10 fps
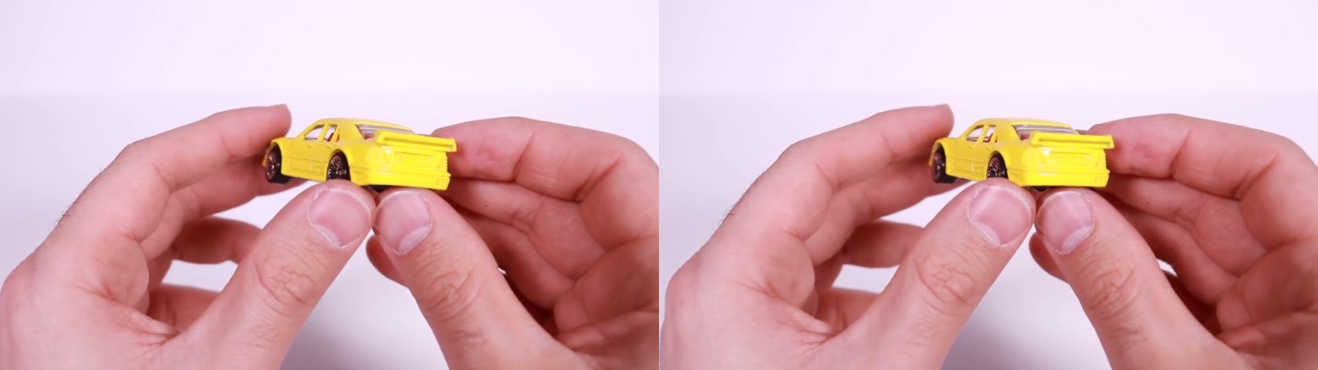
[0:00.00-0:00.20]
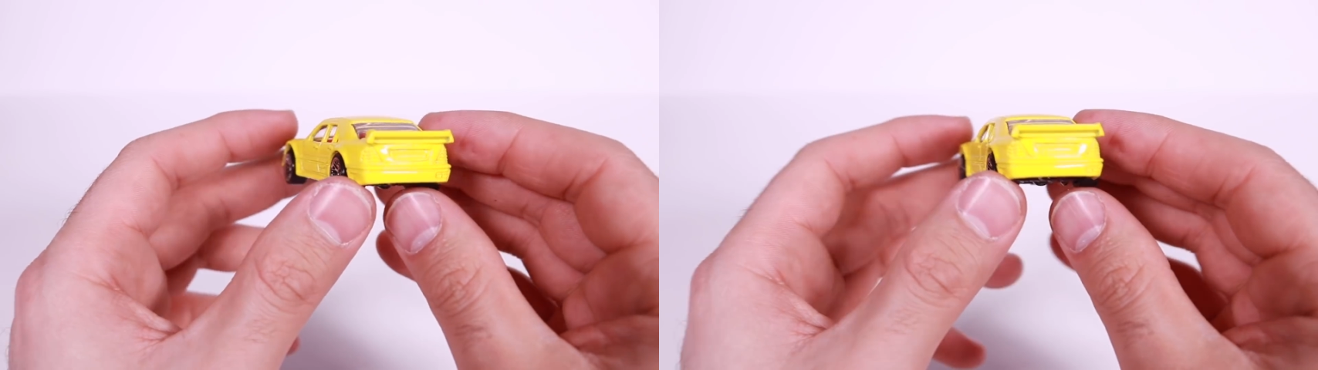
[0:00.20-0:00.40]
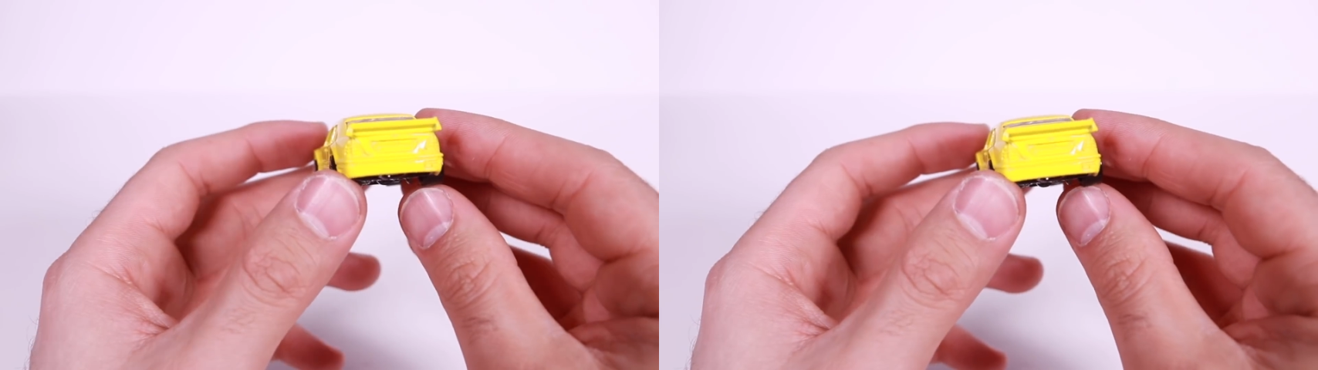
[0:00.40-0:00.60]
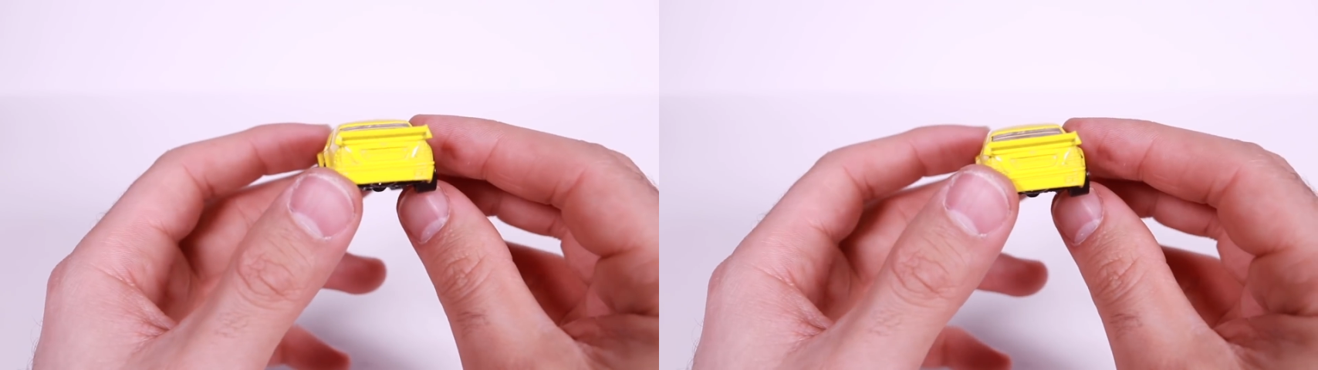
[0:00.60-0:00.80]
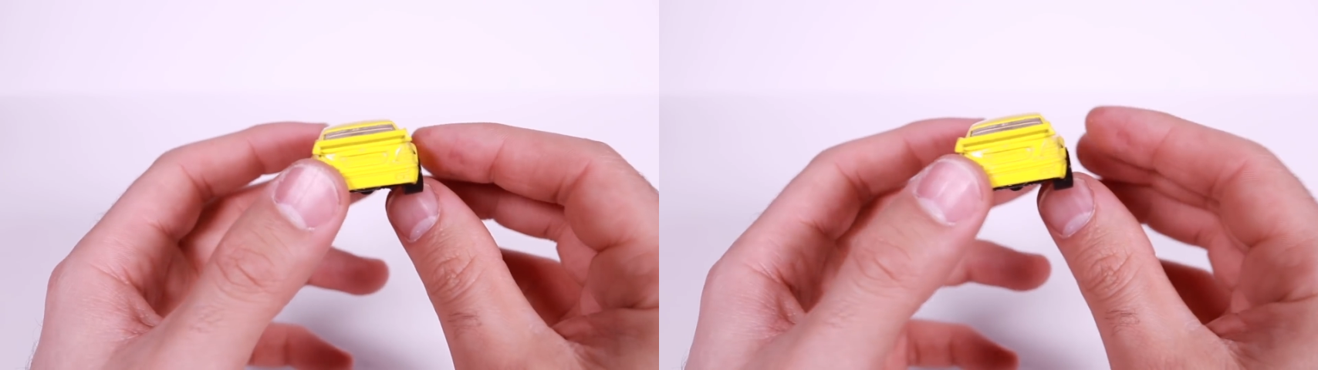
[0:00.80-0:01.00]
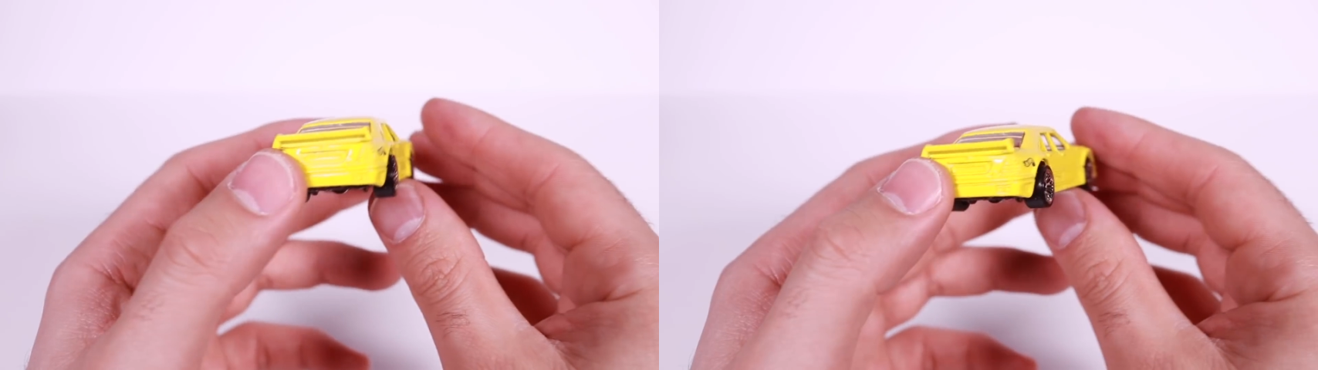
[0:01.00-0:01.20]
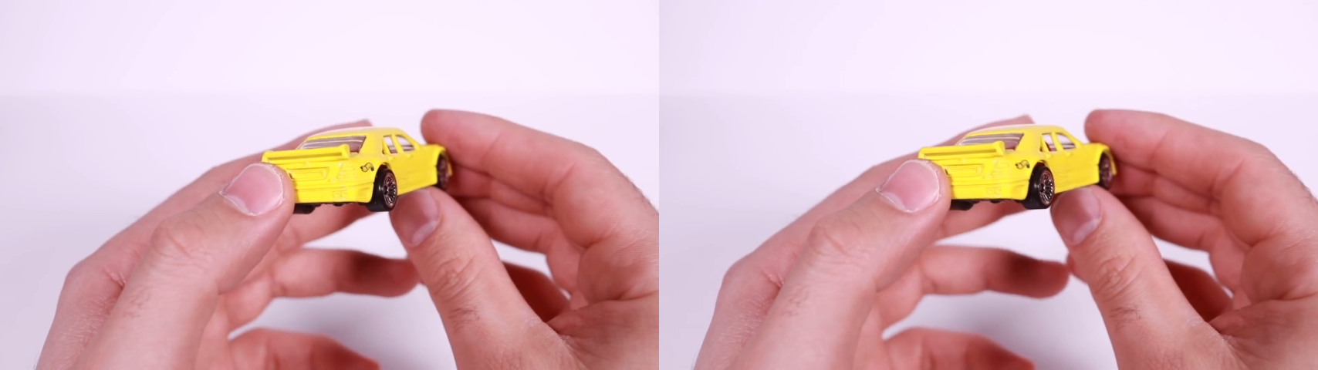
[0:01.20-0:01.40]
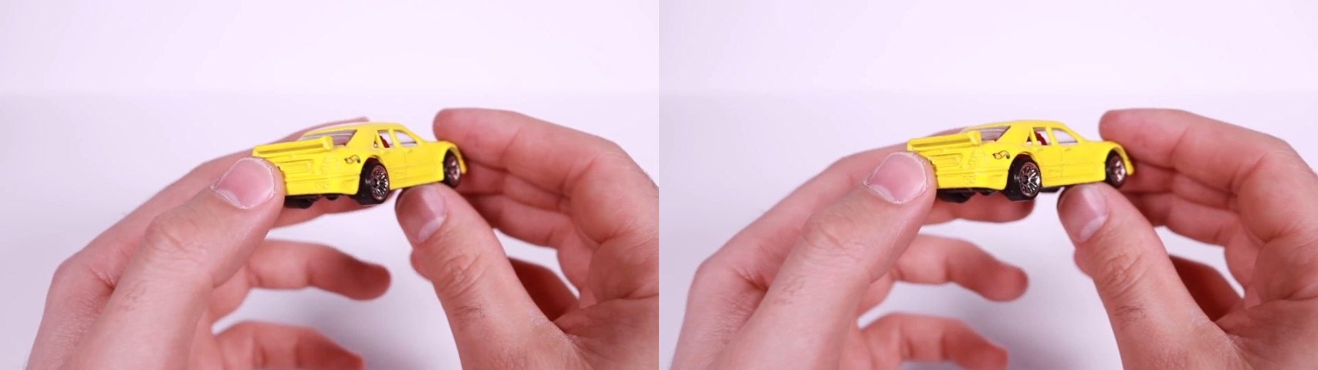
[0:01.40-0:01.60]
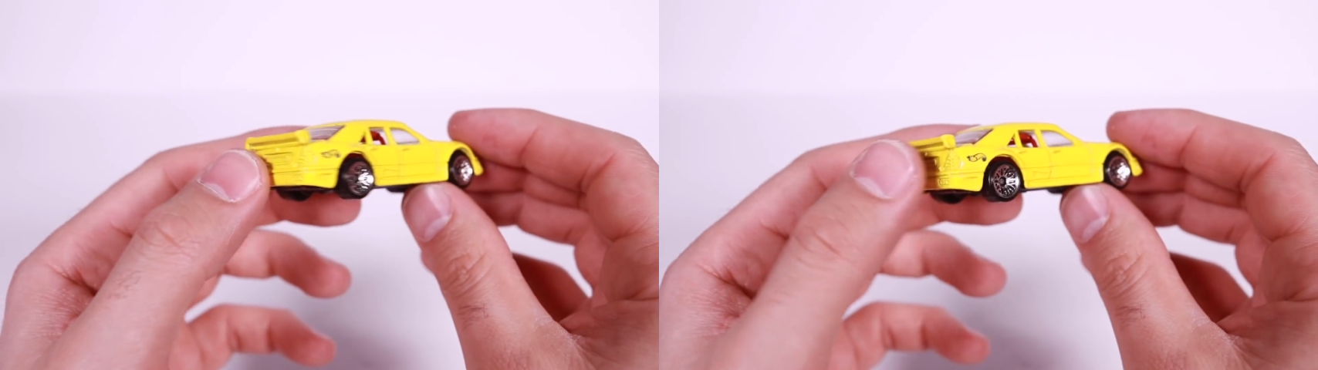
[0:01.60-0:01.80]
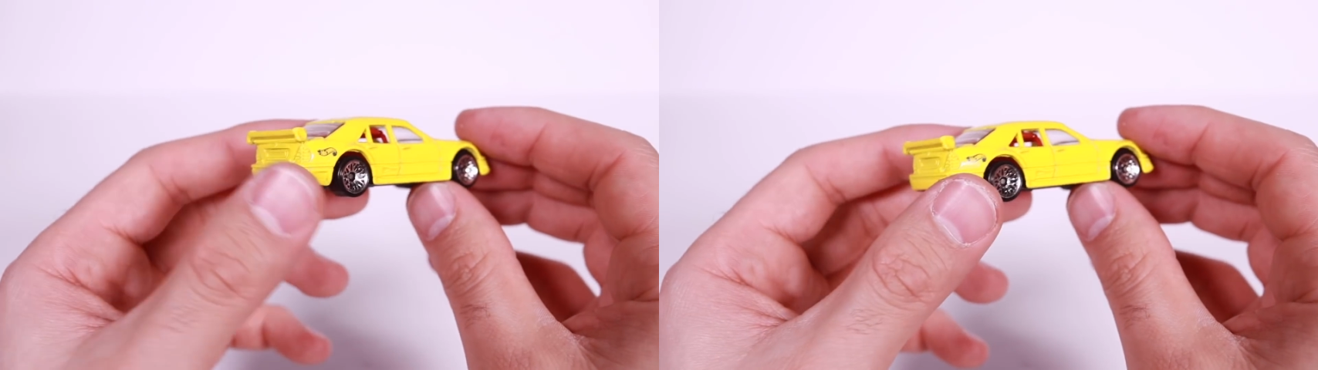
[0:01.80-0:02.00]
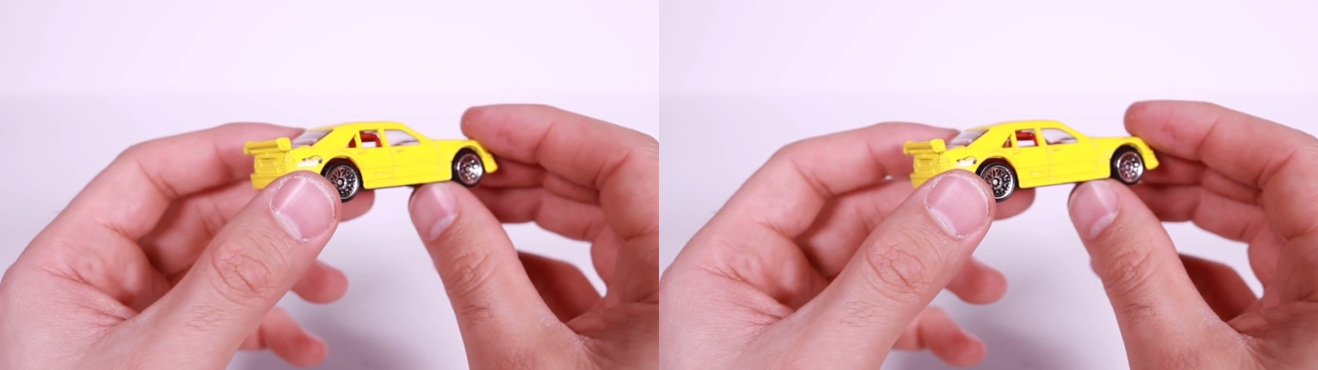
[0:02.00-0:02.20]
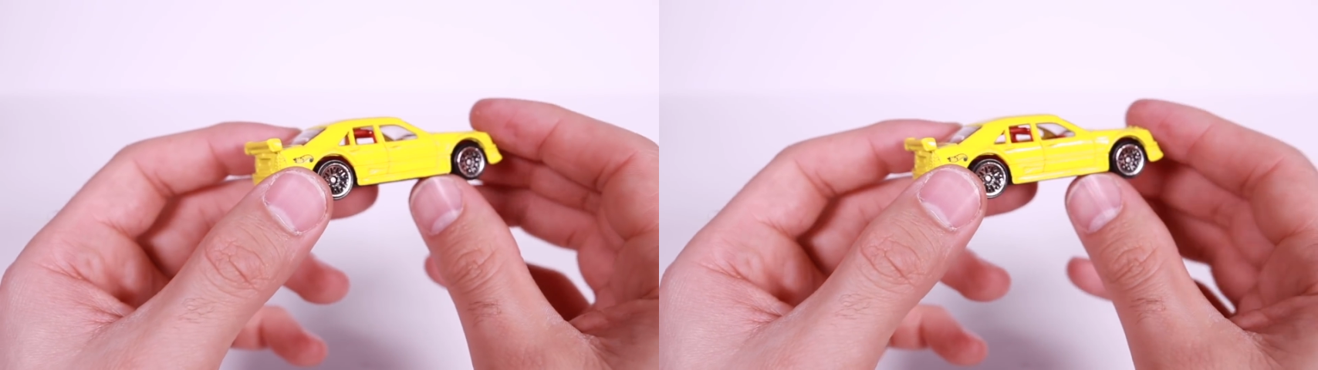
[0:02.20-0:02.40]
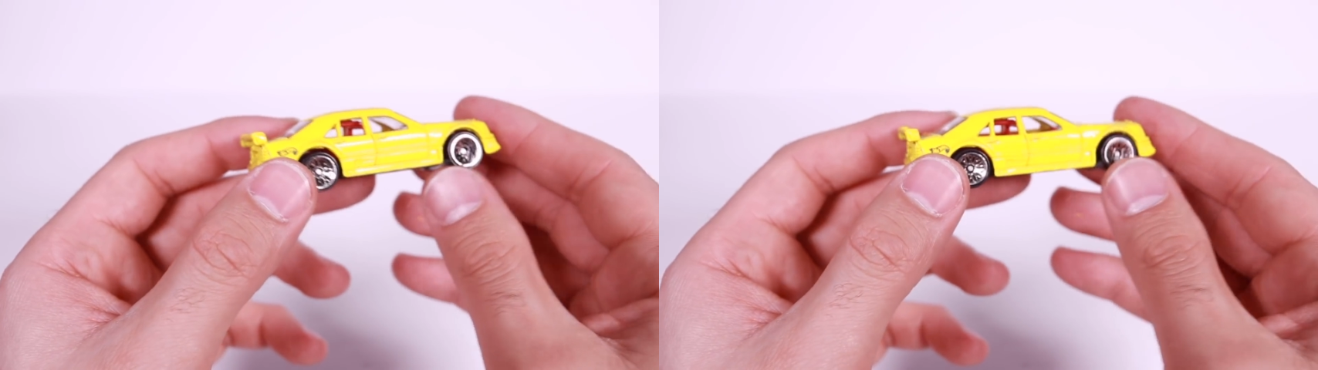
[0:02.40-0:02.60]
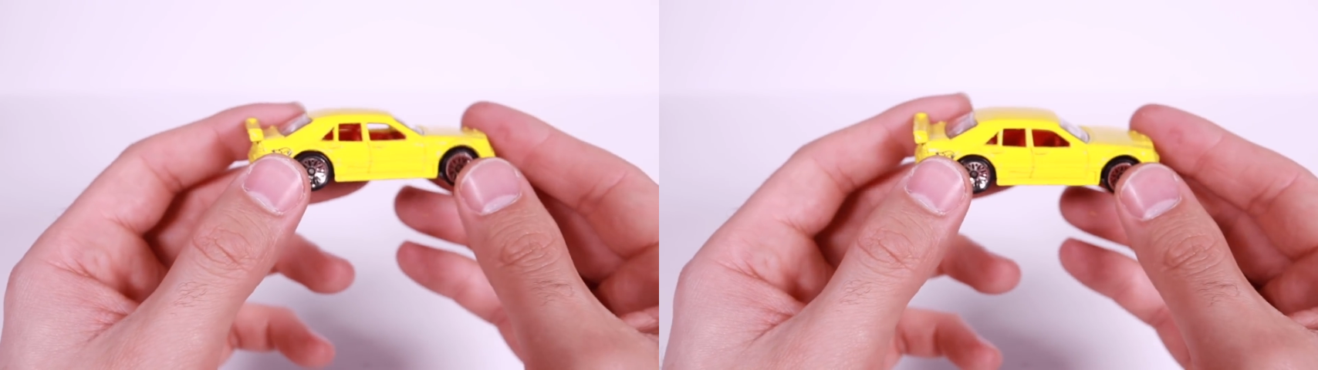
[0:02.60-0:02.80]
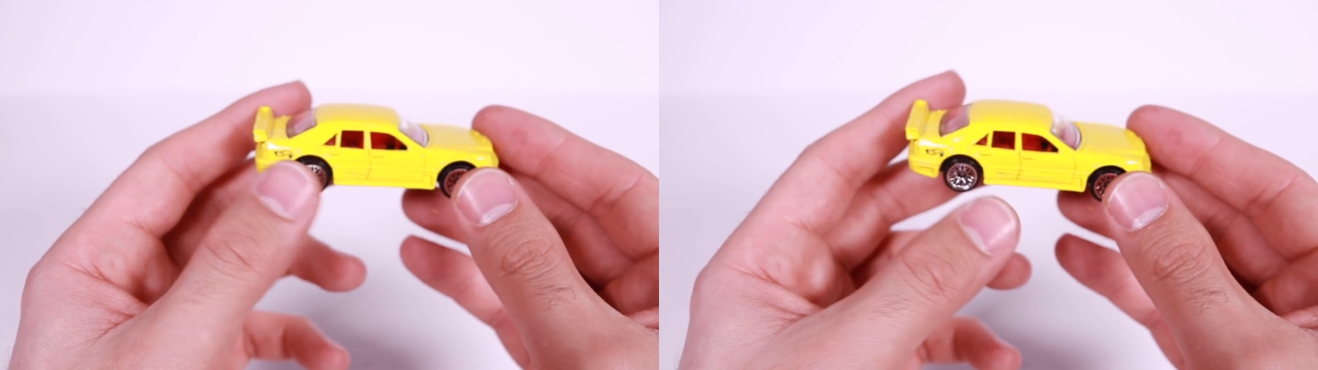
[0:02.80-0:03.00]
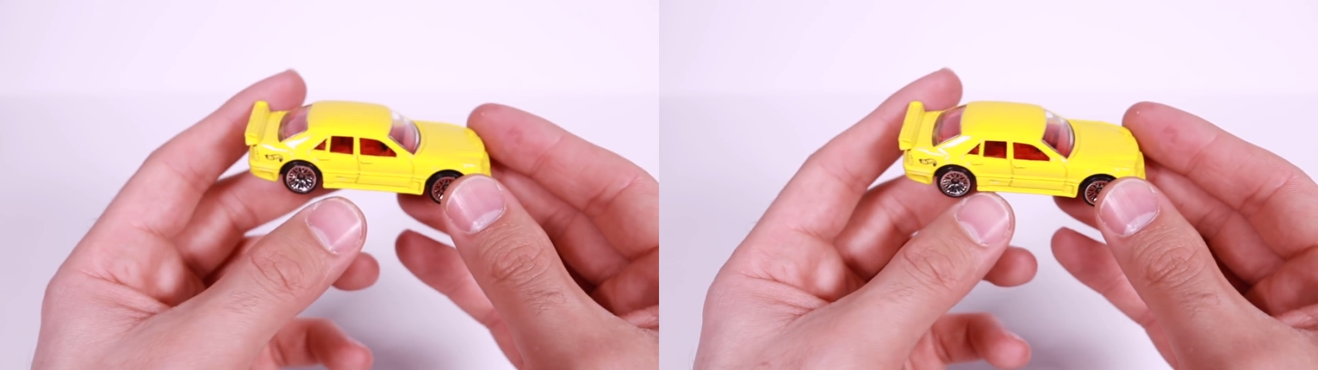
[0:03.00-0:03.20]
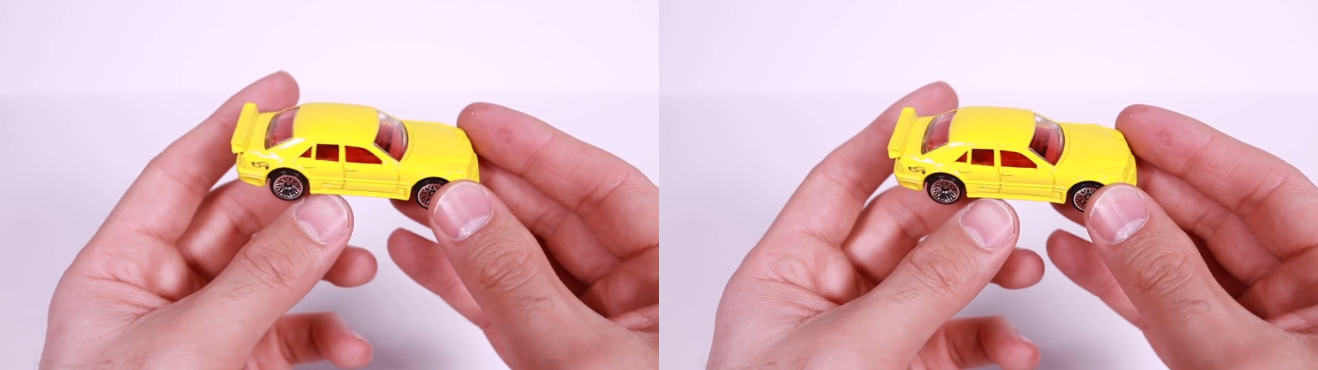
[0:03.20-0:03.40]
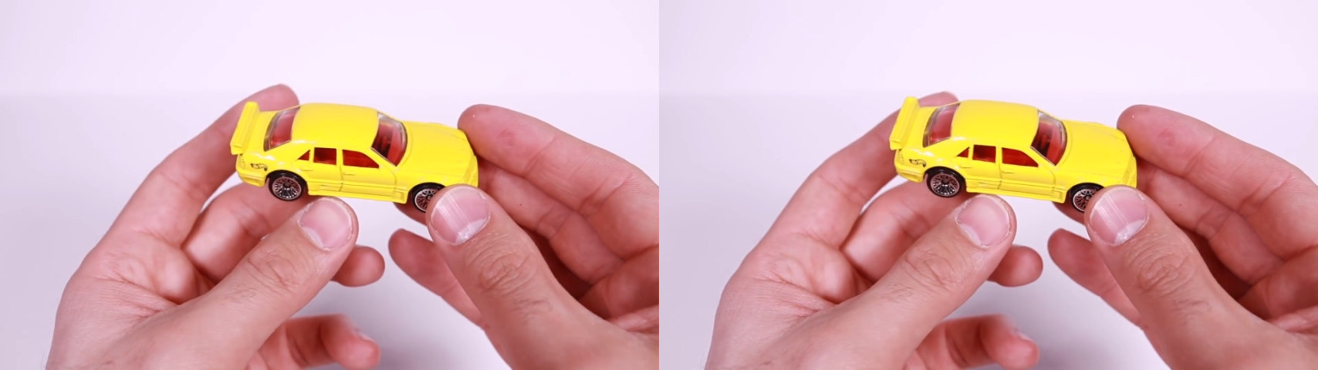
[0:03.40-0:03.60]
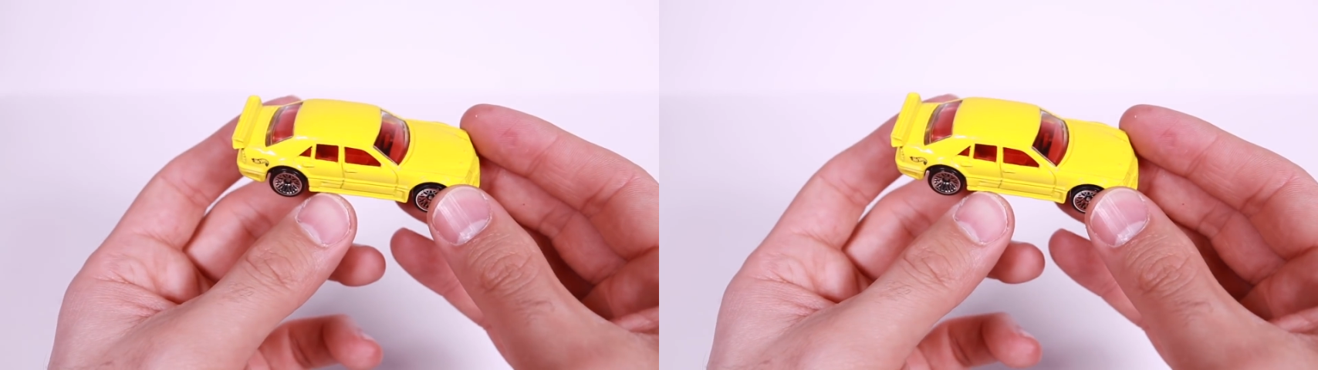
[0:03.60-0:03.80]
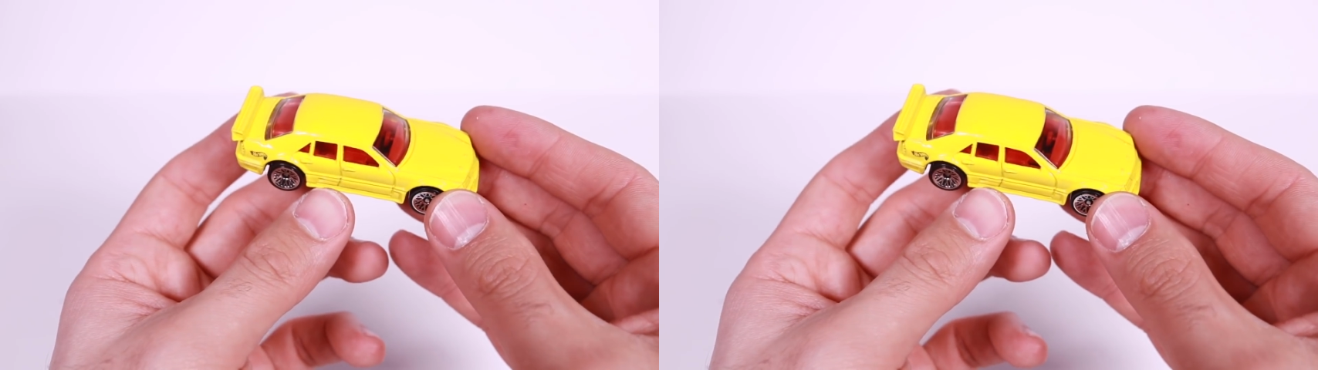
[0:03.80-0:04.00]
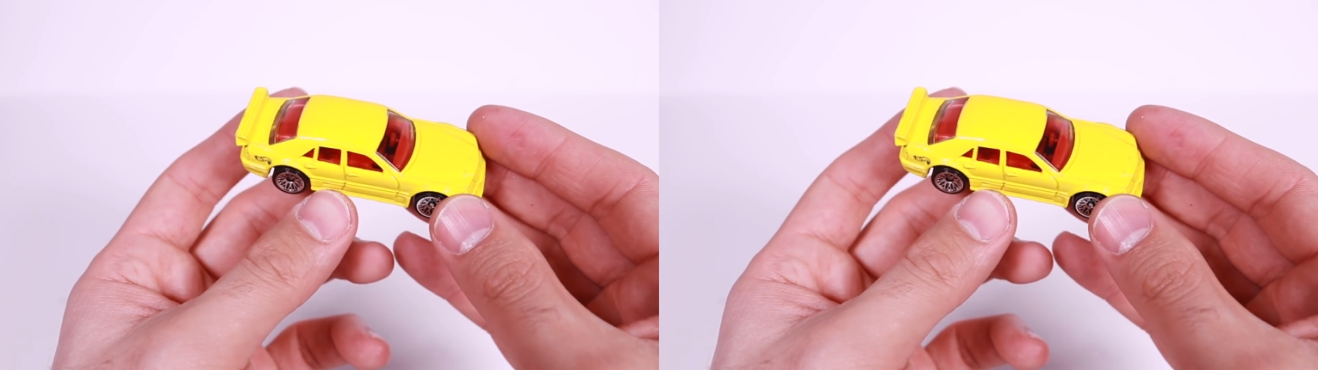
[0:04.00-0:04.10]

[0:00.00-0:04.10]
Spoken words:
(no speaker visible)